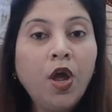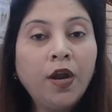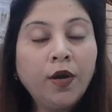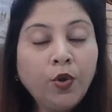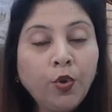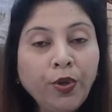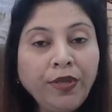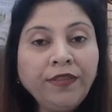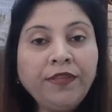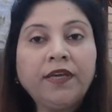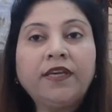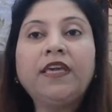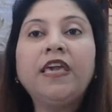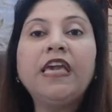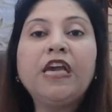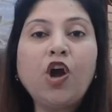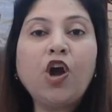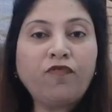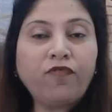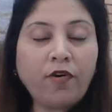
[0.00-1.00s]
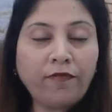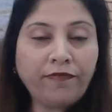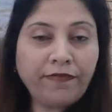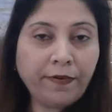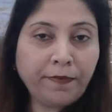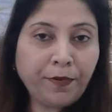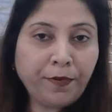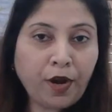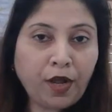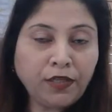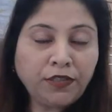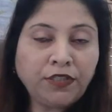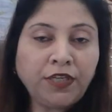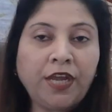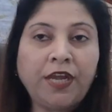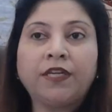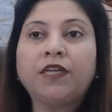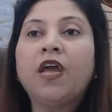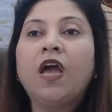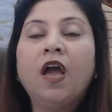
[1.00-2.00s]
doing the kickoff of a
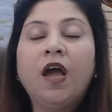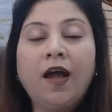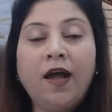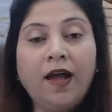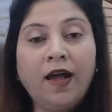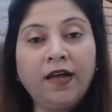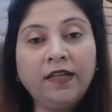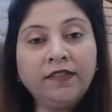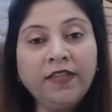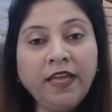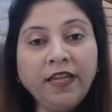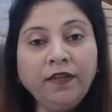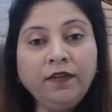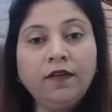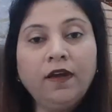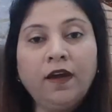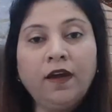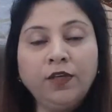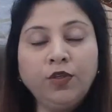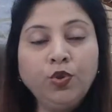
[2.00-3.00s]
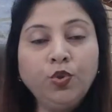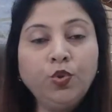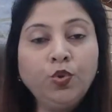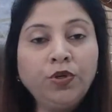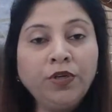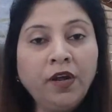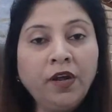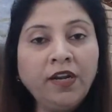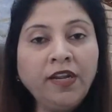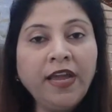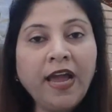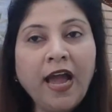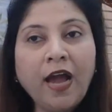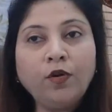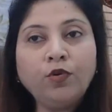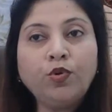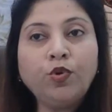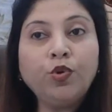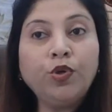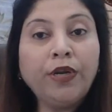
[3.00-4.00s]
project, then you really
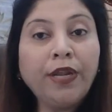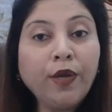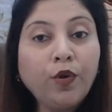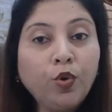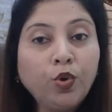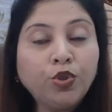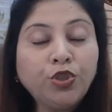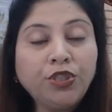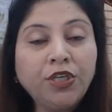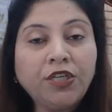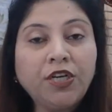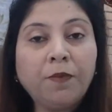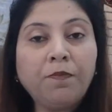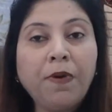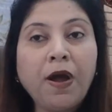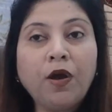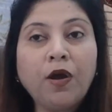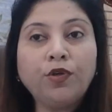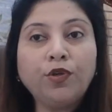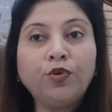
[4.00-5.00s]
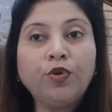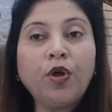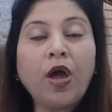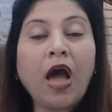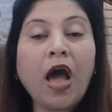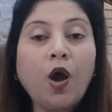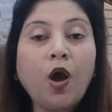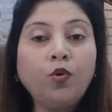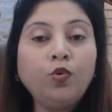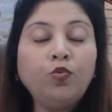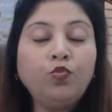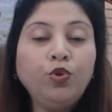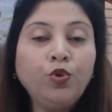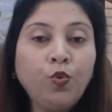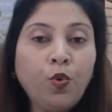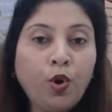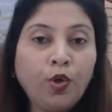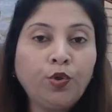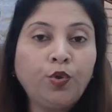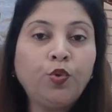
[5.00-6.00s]
have to negotiate about, how you
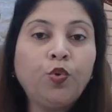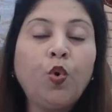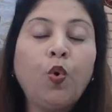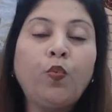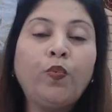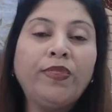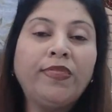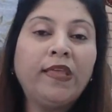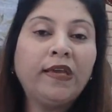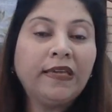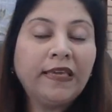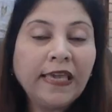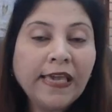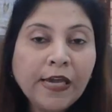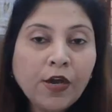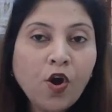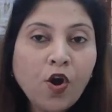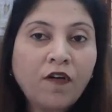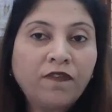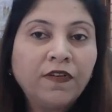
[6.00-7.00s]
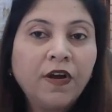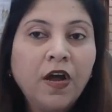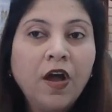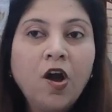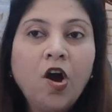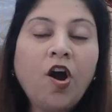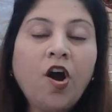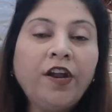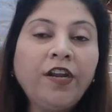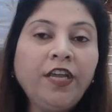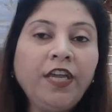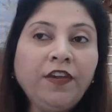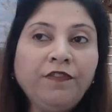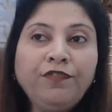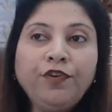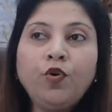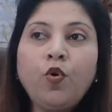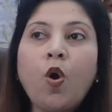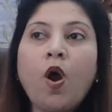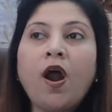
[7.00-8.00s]
want to go with the kickoff. Or if
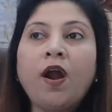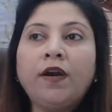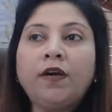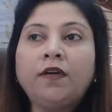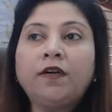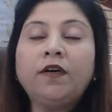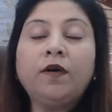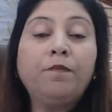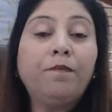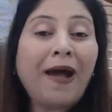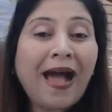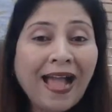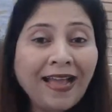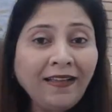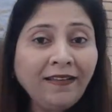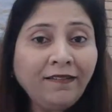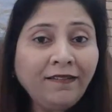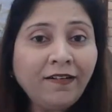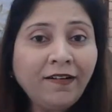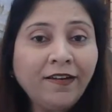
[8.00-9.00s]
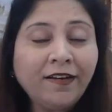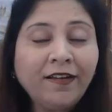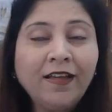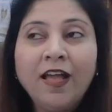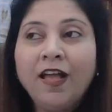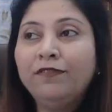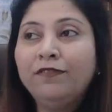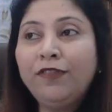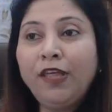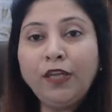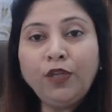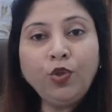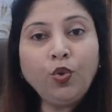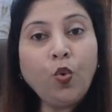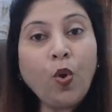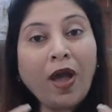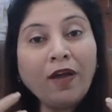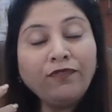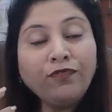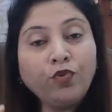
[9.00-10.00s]
you are a banker, then
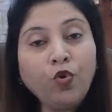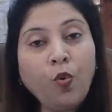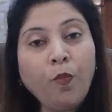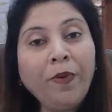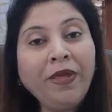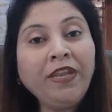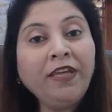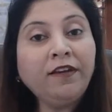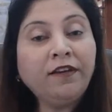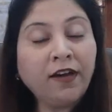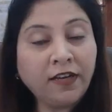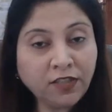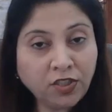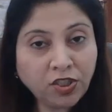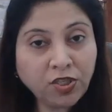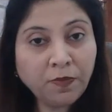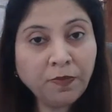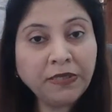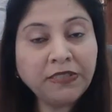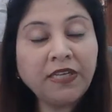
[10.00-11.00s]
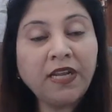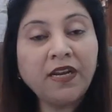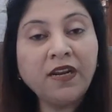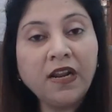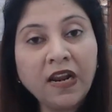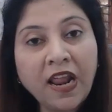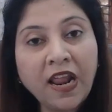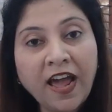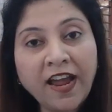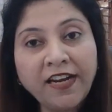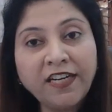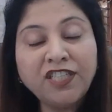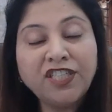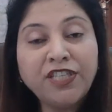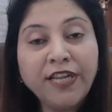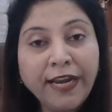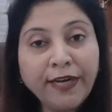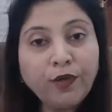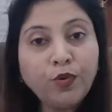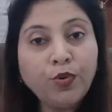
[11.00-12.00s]
you have so many customers and clients
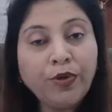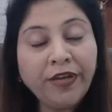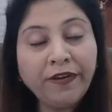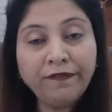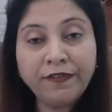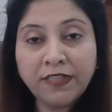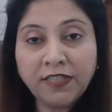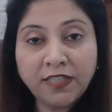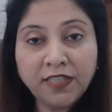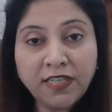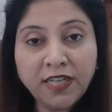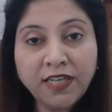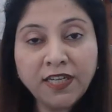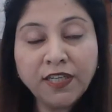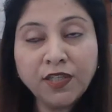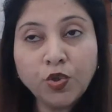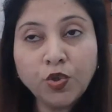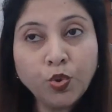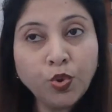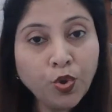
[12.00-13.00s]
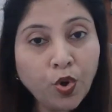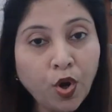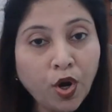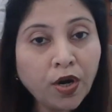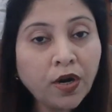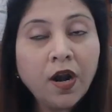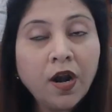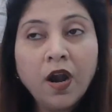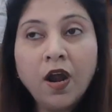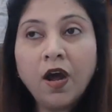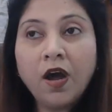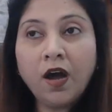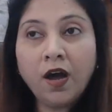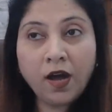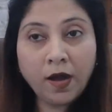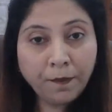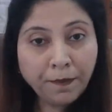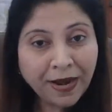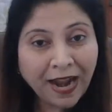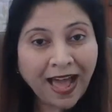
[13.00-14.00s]
day to day visiting to your
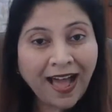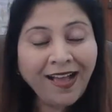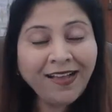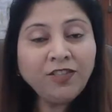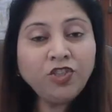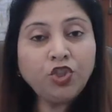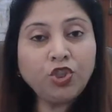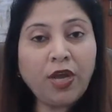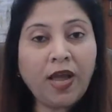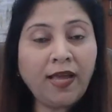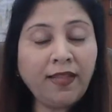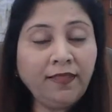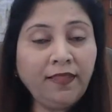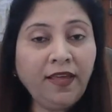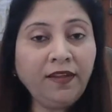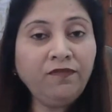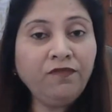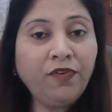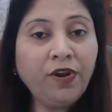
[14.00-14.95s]
branch, and then